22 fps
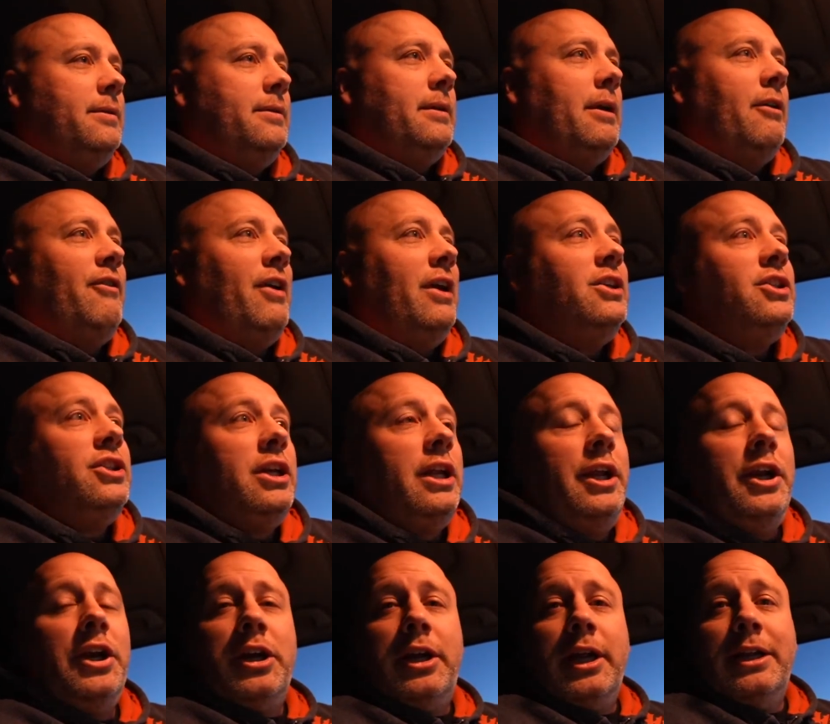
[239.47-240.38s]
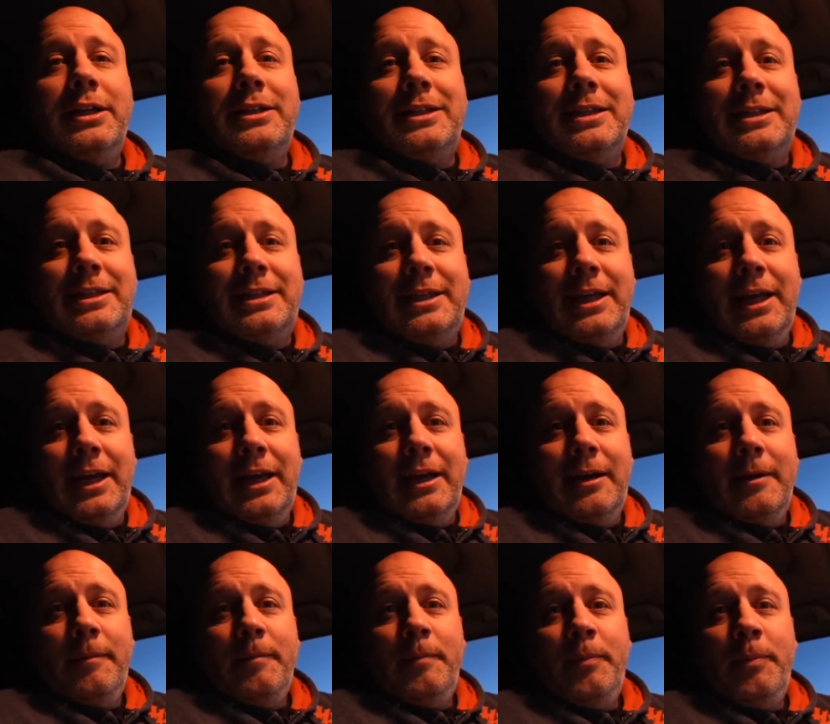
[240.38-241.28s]
Eventually, you're going to succeed.
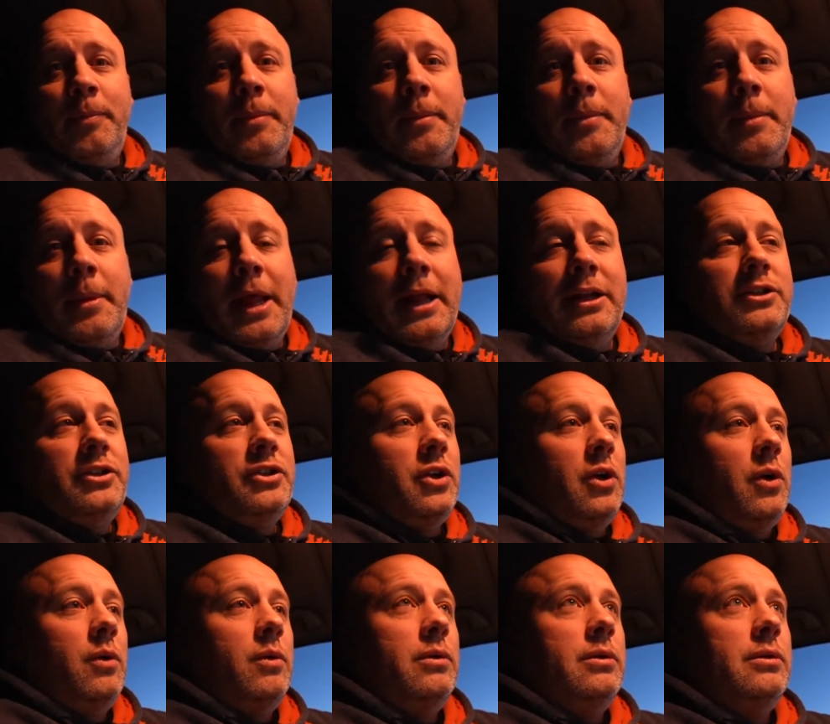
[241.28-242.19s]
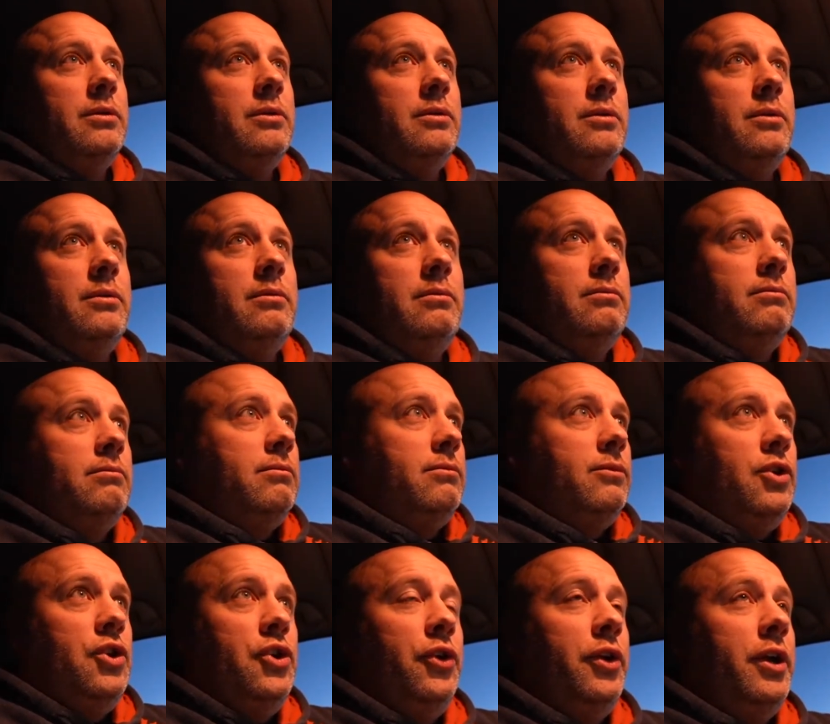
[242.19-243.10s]
And so, New